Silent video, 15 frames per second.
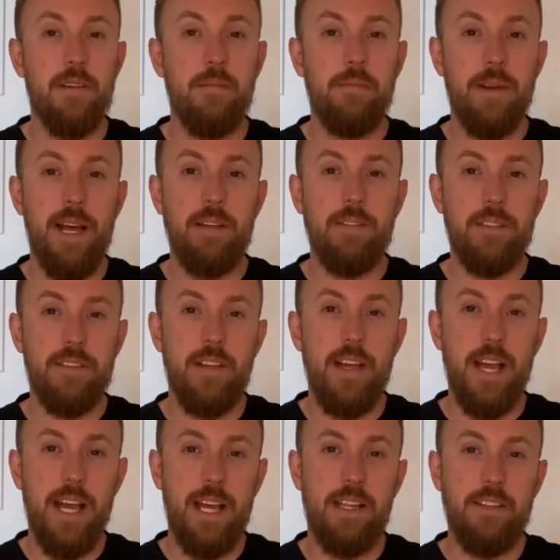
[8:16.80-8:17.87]
bounce our
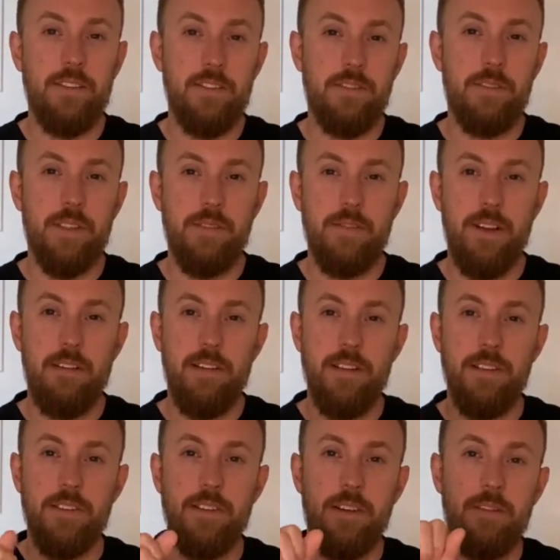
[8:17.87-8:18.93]
hands with a very
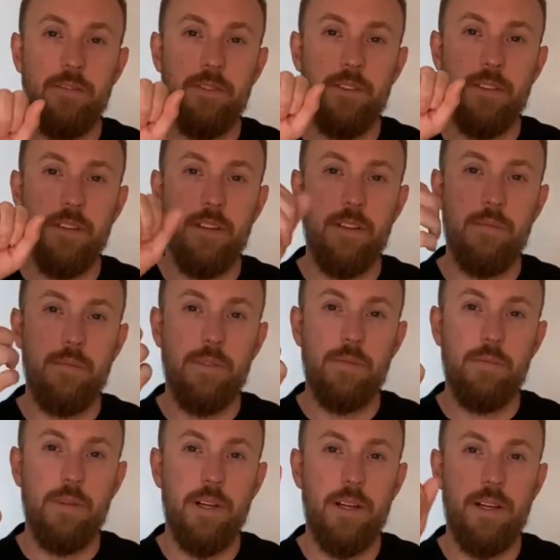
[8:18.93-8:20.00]
soft open
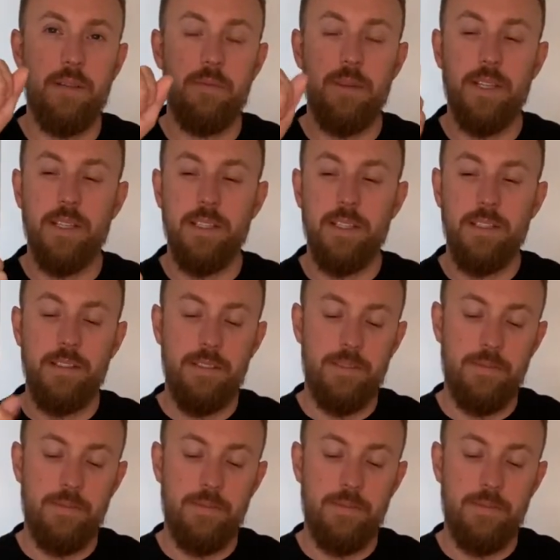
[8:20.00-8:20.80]
palm like this.